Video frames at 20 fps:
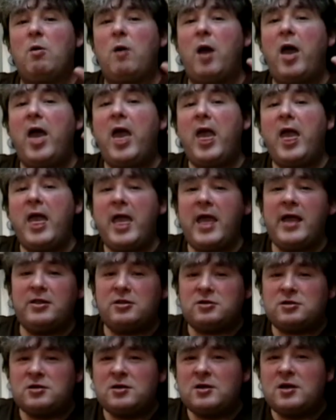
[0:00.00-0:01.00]

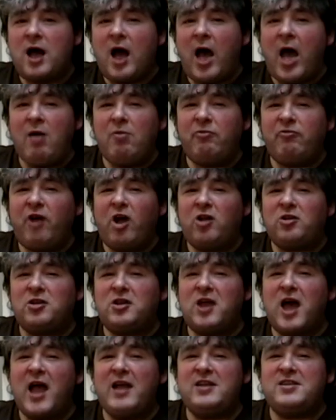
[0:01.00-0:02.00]
"Wait, I've got
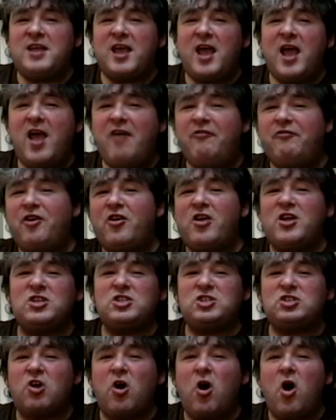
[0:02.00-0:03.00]
an idea for a
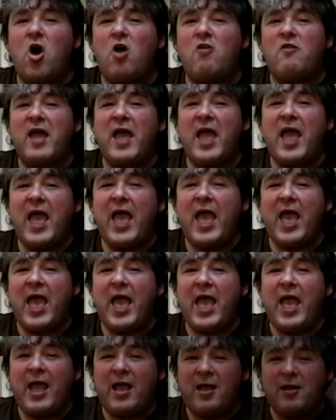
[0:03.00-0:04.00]

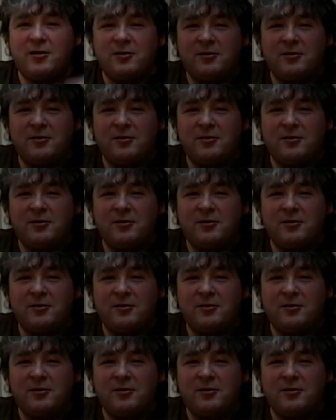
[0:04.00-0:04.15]
story."